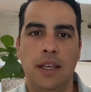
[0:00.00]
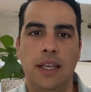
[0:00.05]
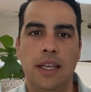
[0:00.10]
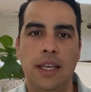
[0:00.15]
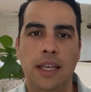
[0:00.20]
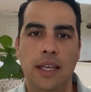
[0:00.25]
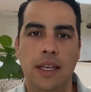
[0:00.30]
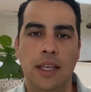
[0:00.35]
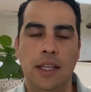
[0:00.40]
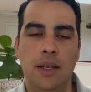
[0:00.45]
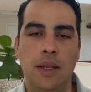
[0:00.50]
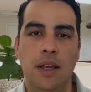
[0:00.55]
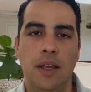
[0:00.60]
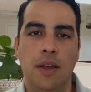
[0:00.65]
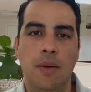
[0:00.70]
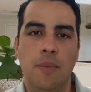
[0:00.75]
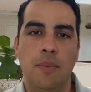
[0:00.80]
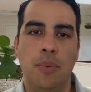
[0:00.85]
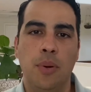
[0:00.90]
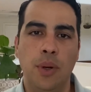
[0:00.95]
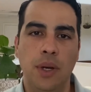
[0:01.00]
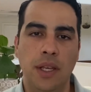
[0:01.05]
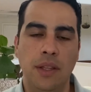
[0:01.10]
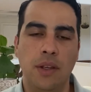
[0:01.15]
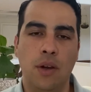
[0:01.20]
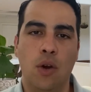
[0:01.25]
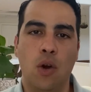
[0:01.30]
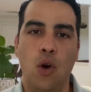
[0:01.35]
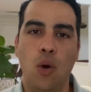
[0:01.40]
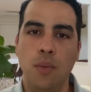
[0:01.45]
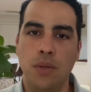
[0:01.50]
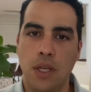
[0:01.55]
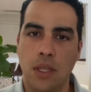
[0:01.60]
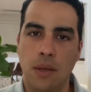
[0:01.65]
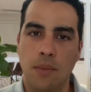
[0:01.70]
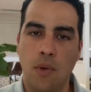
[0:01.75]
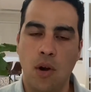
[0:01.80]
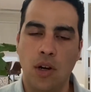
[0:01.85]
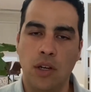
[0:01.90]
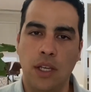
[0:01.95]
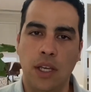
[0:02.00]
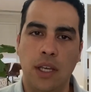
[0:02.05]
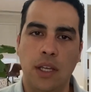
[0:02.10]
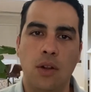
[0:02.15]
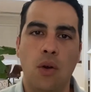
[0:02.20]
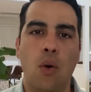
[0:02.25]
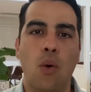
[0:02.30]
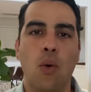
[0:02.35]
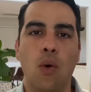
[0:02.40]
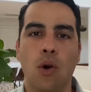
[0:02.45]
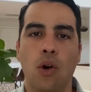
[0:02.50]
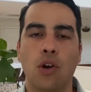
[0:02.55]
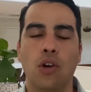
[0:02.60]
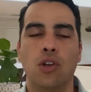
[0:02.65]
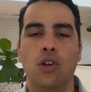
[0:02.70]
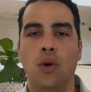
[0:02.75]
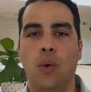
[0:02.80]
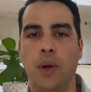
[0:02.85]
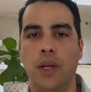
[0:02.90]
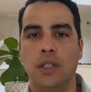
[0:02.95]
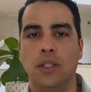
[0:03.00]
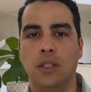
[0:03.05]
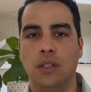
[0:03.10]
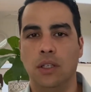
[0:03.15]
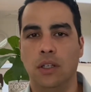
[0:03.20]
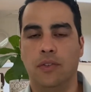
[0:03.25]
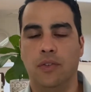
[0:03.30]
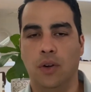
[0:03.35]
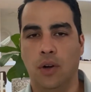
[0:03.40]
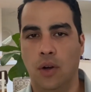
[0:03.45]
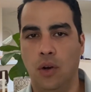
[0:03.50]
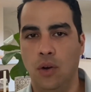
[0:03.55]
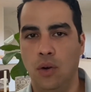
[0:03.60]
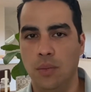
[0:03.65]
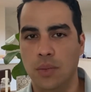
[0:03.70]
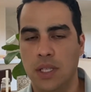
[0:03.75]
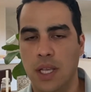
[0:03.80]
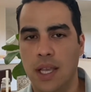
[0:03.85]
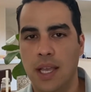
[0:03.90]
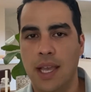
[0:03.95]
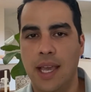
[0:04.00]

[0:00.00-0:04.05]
in putting their homes on the market or going to look for homes.